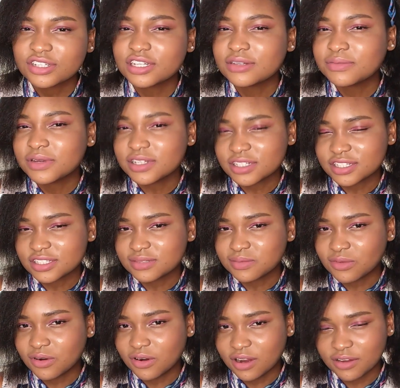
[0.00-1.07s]
treatment is
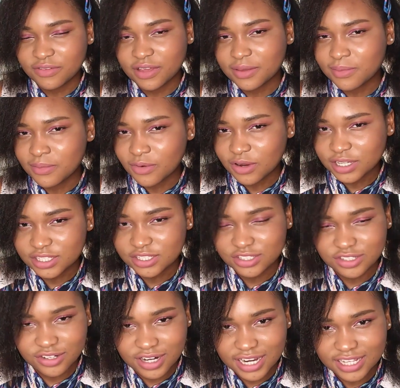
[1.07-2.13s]
more of a
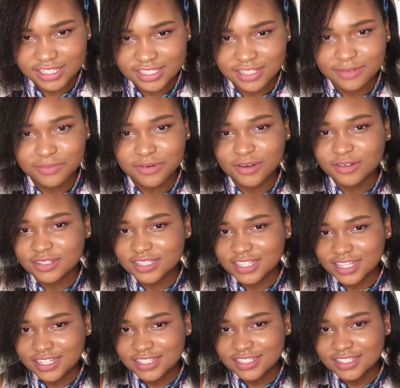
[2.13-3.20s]
moisturizing
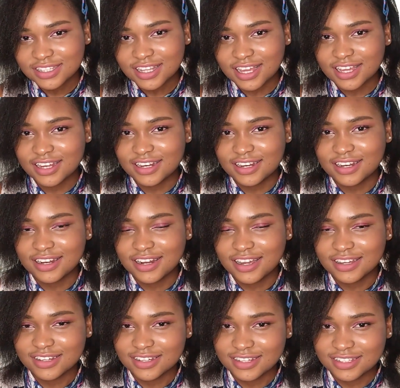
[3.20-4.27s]
process than
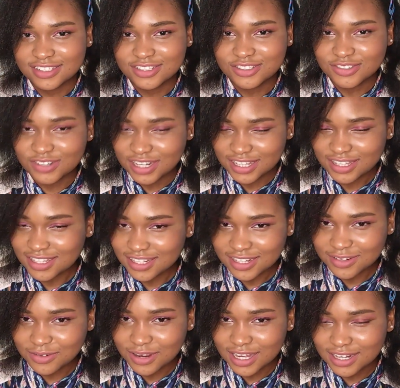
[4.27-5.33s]
a
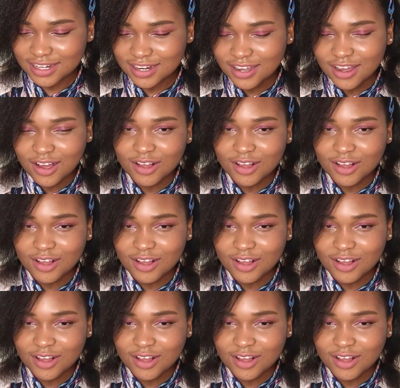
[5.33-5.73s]
strengthening one,